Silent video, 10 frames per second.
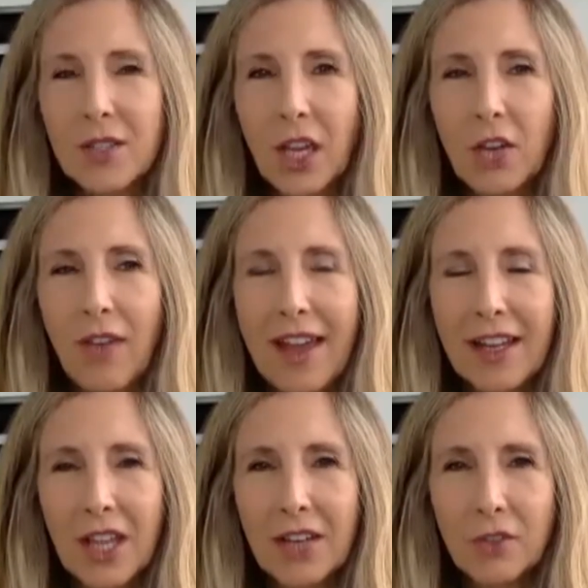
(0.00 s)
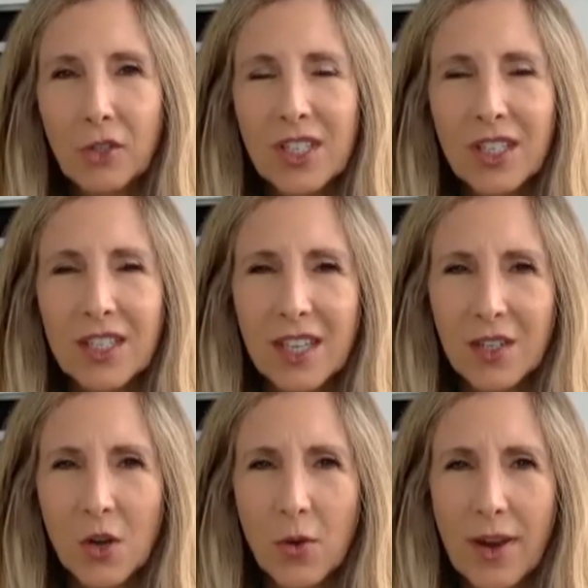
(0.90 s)
like you've had a lot of good
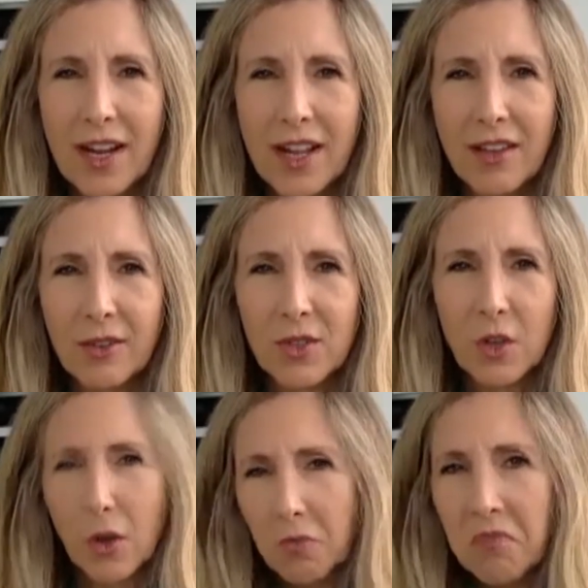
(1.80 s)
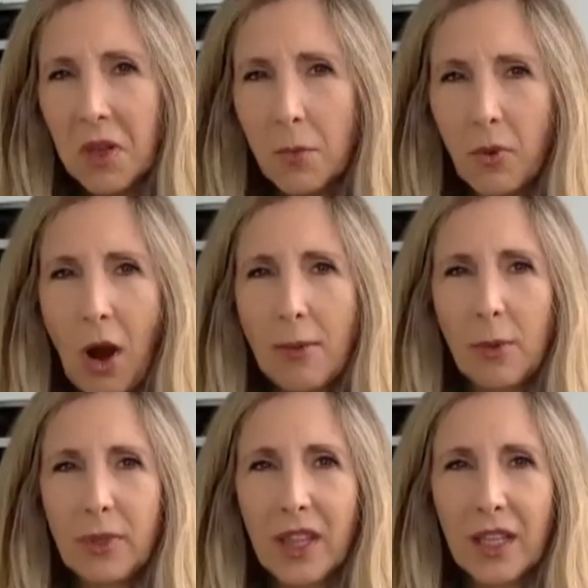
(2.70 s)
success already, though. So
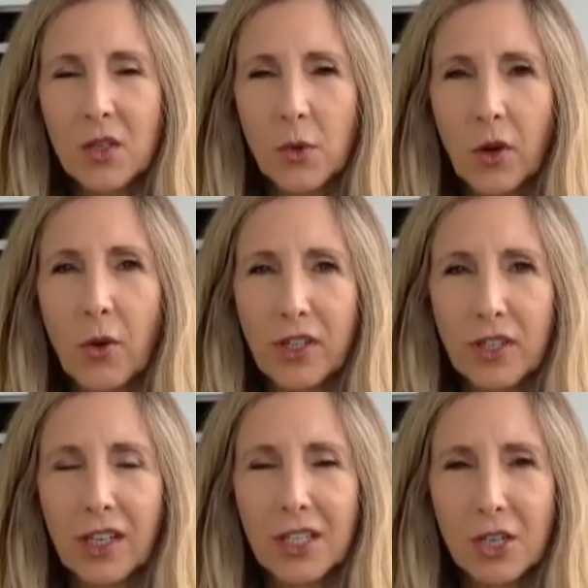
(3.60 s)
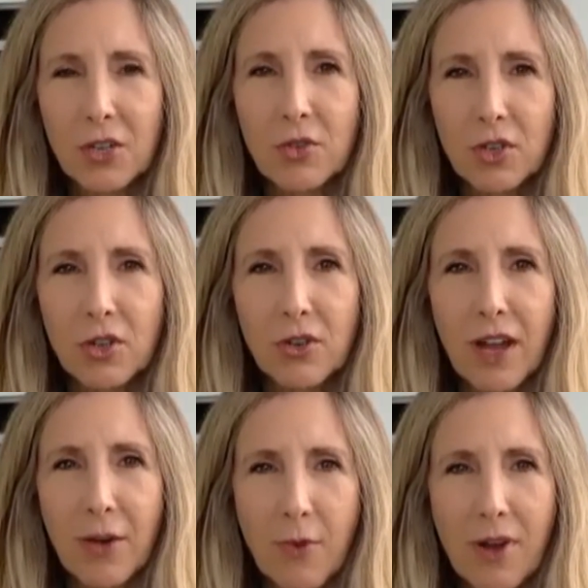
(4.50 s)
probably things are going to continue to turn
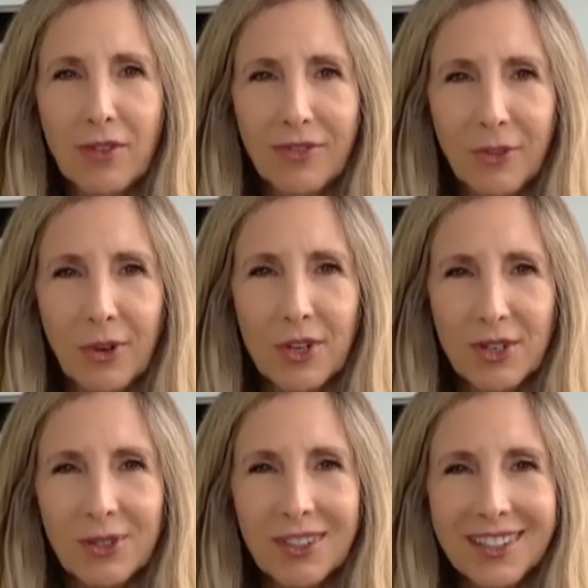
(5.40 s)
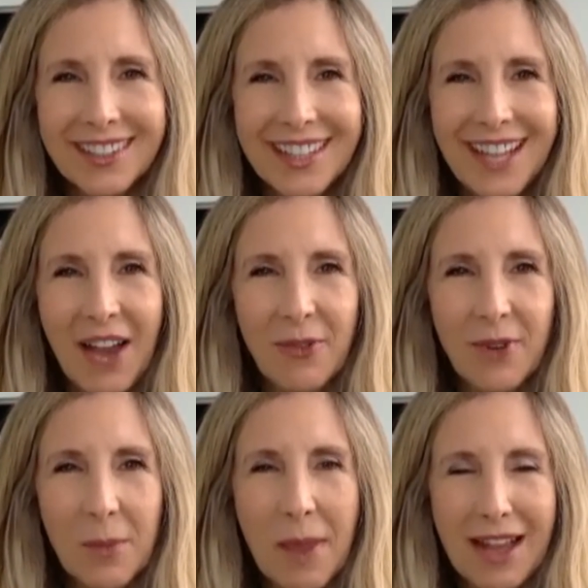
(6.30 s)
out well for you, I would
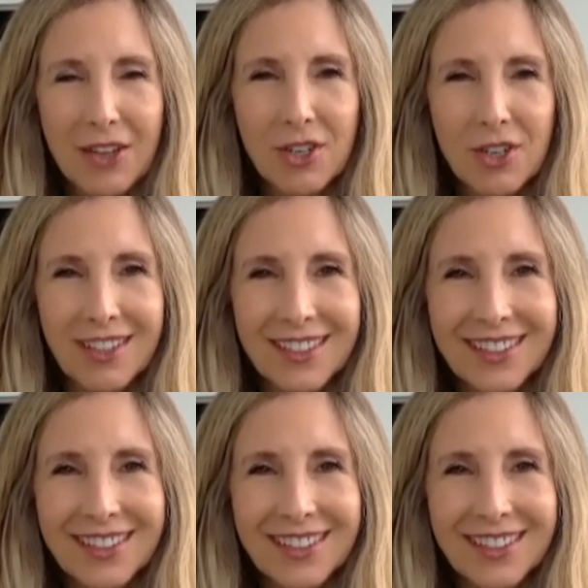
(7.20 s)
imagine.